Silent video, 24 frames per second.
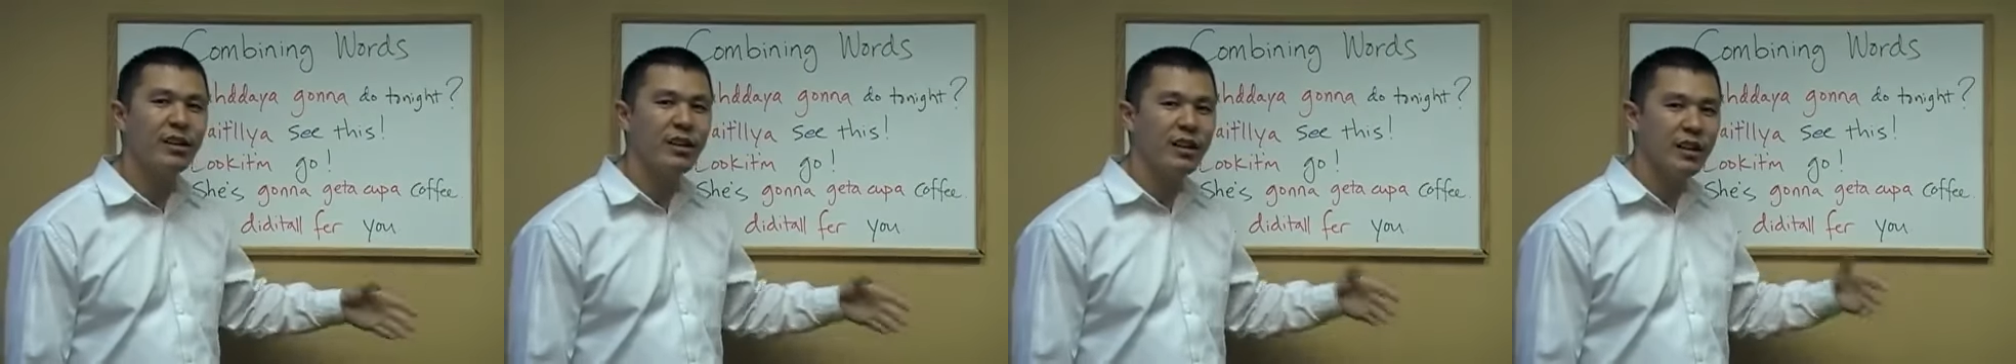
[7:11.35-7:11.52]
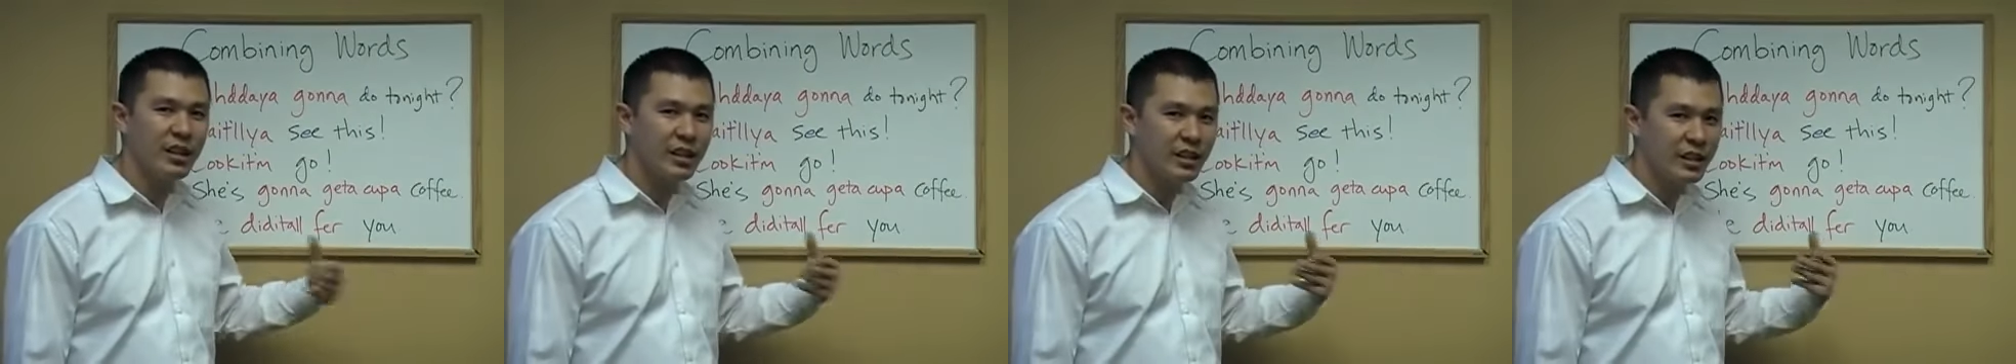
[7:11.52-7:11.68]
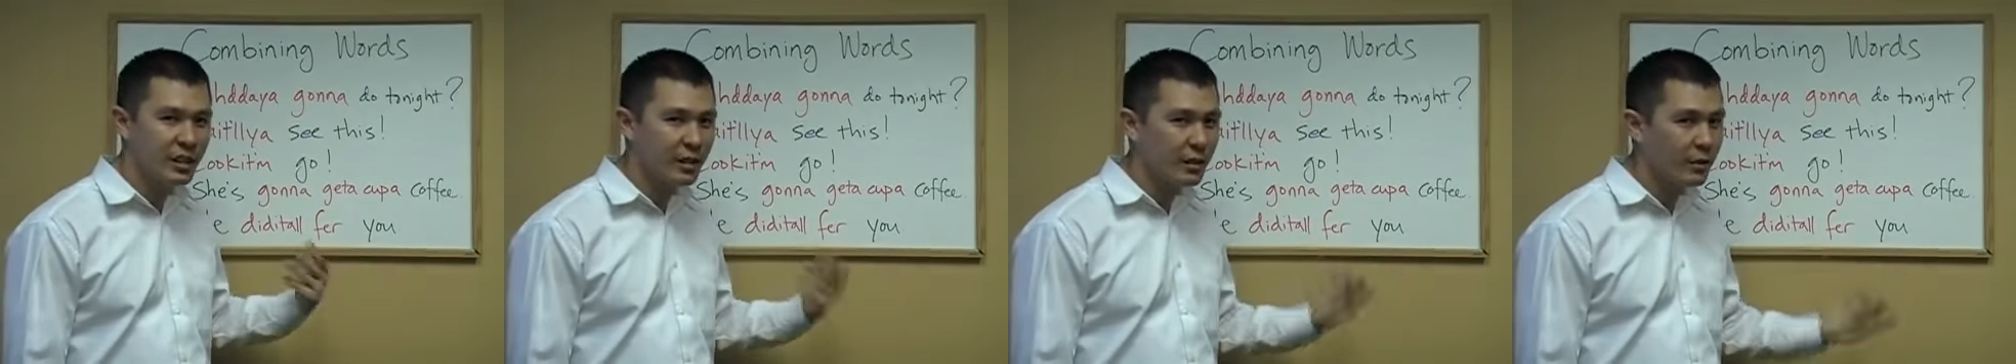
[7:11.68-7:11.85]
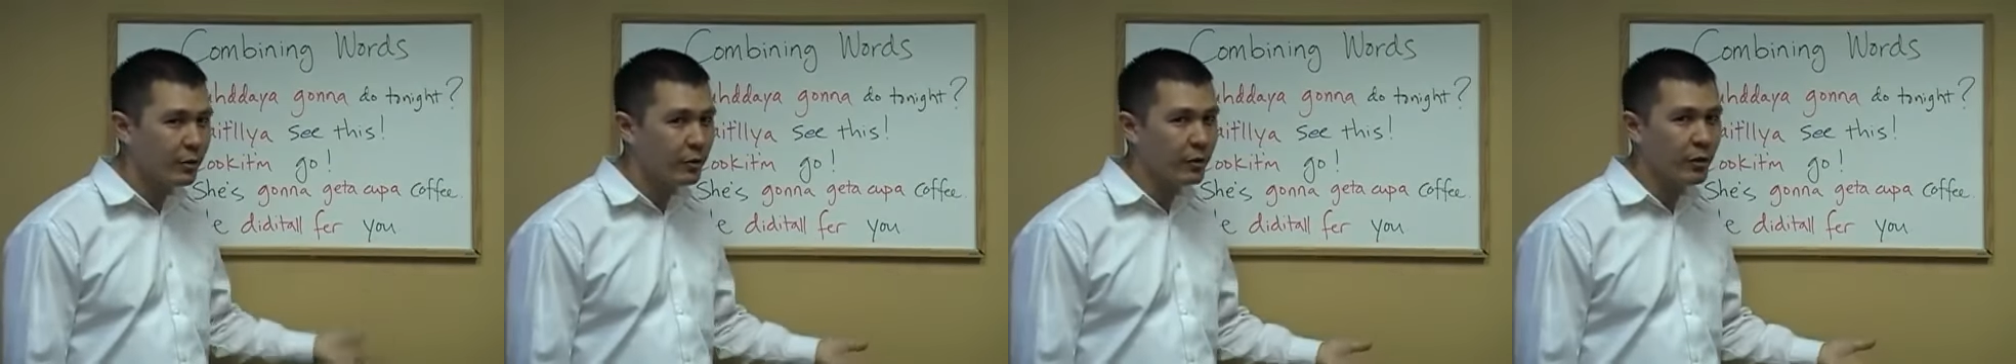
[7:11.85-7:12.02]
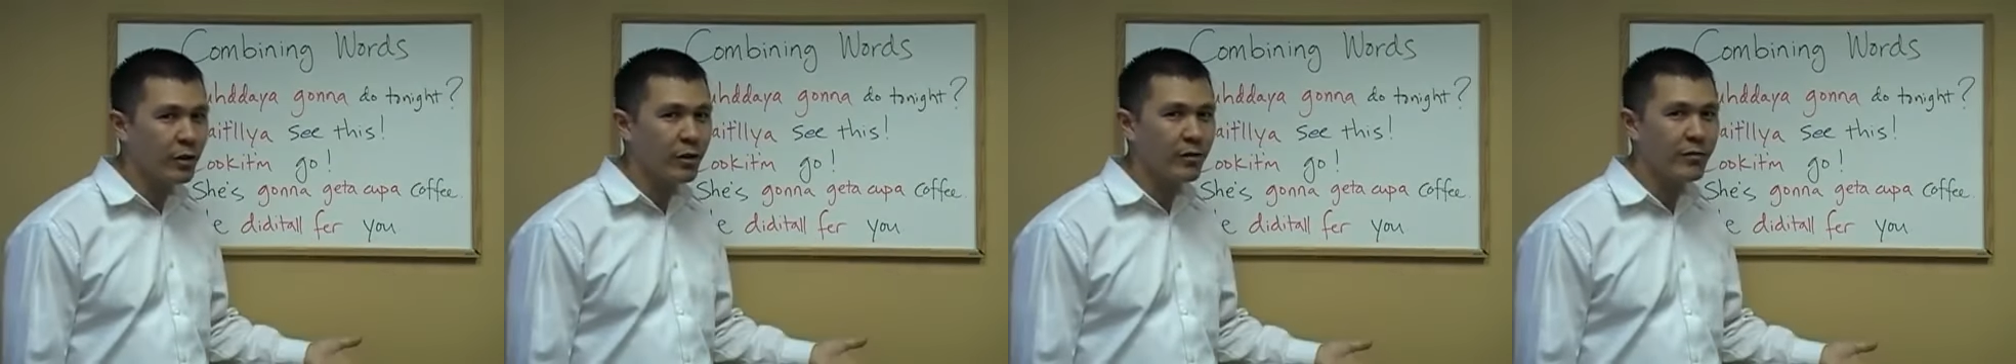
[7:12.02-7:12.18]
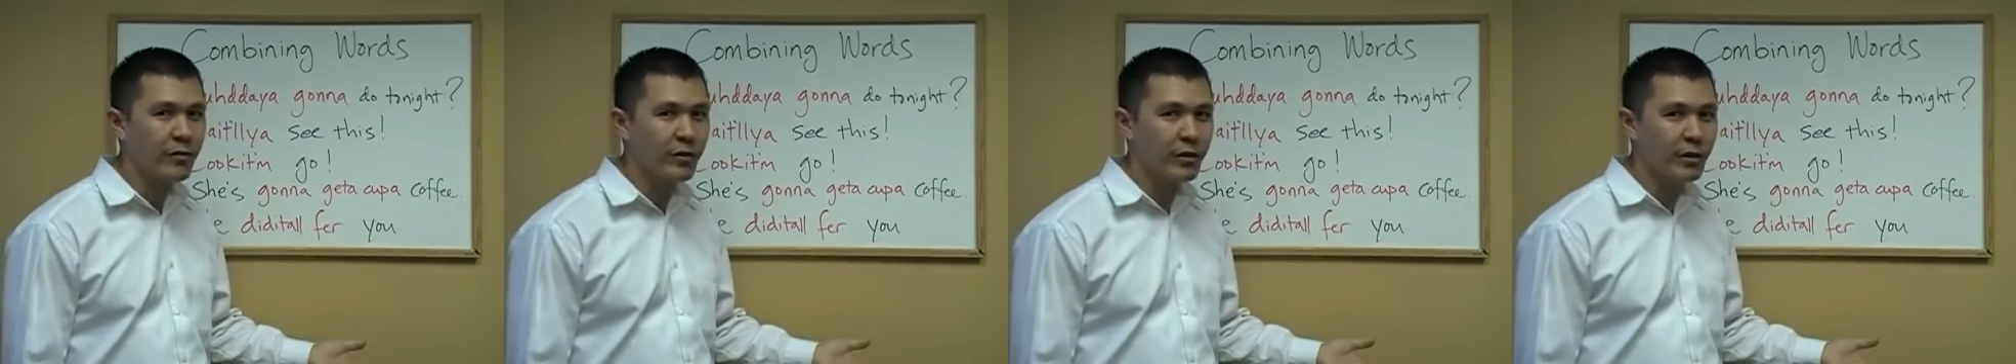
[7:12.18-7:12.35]
He did it
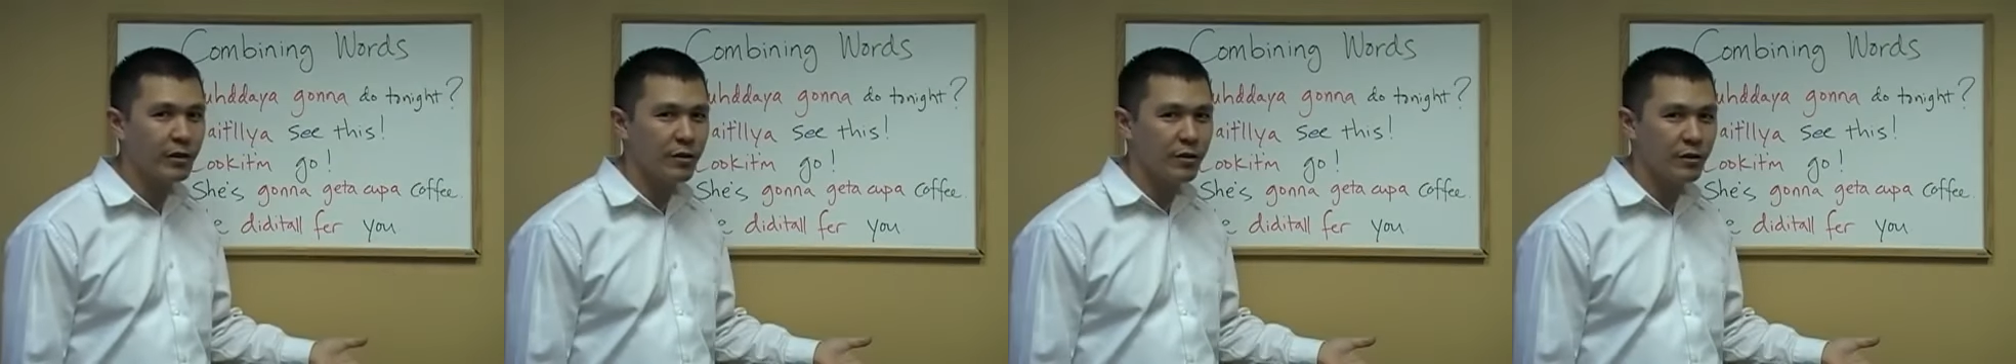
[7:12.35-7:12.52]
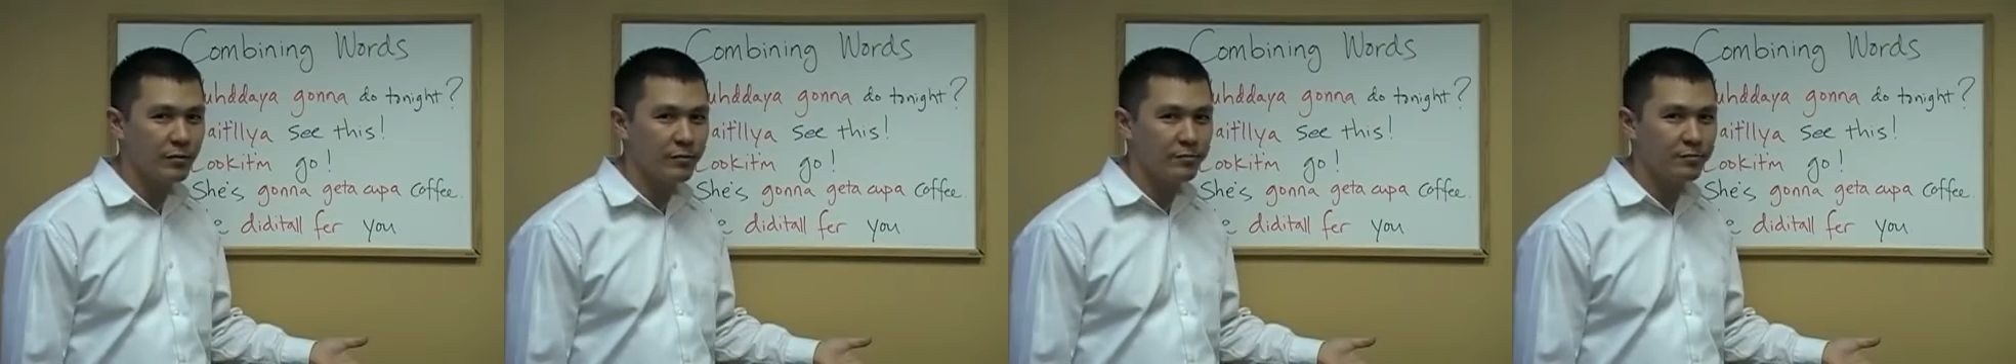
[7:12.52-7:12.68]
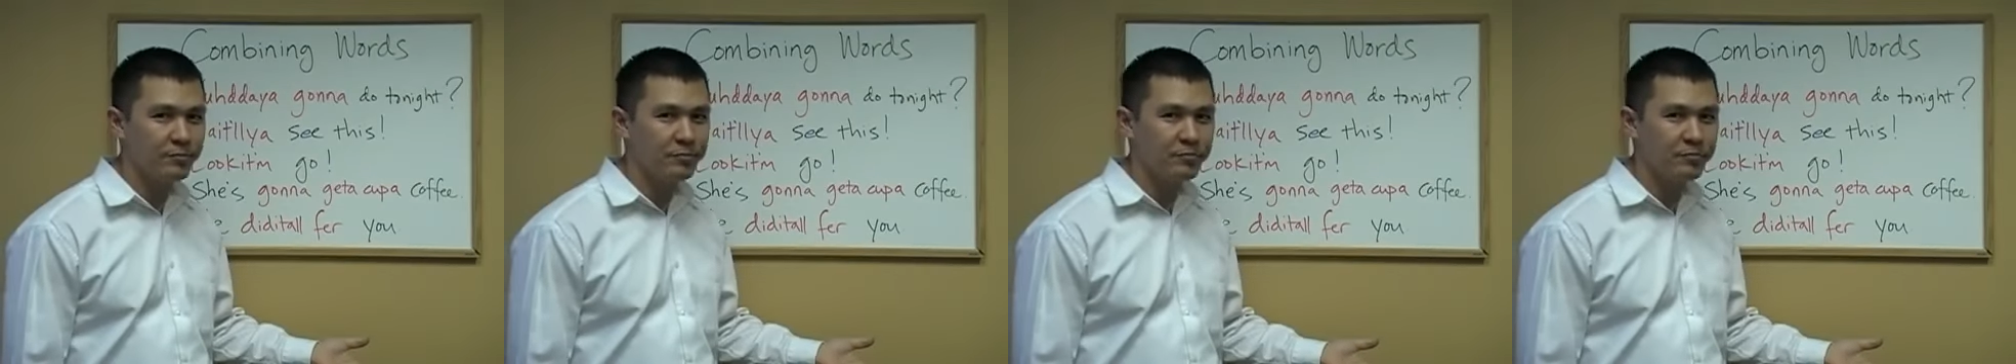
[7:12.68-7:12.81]
all for you.